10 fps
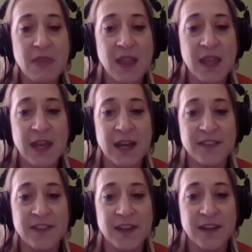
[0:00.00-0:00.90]
And I
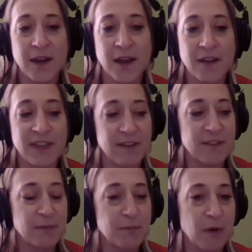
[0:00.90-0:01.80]
think
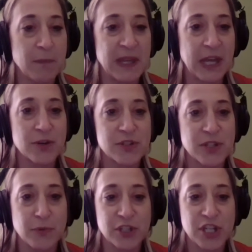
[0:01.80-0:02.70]
everything from beginners
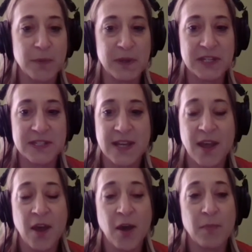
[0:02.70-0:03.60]
to world champions.
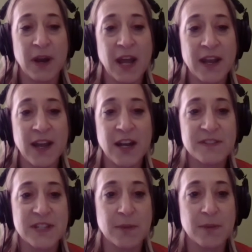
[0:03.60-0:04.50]
But I kind
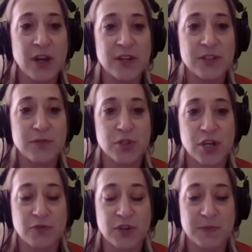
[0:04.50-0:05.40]
of stumbled onto
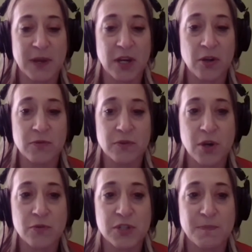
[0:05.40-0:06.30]
Josh Rohr as my
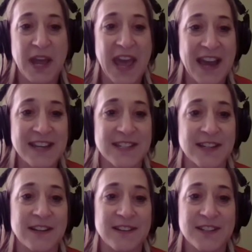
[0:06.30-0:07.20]
coach by
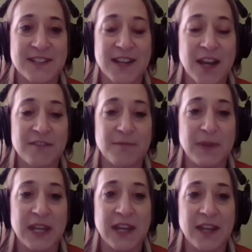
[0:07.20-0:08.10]
accident, just kind of
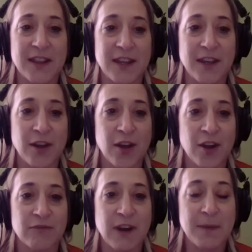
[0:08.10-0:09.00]
being in the
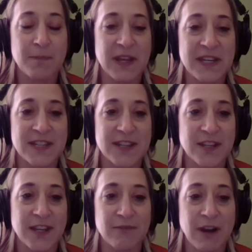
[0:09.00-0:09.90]
right place at
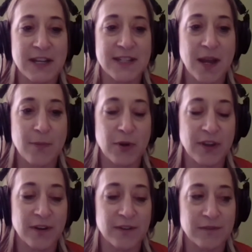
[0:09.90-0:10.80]
the right time, or
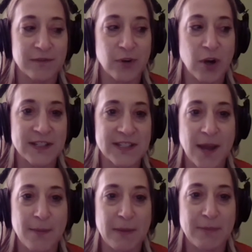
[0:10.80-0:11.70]
the wrong
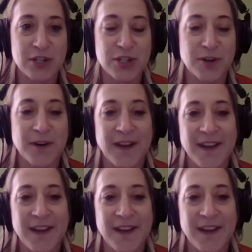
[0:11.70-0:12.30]
time, I'm not sure.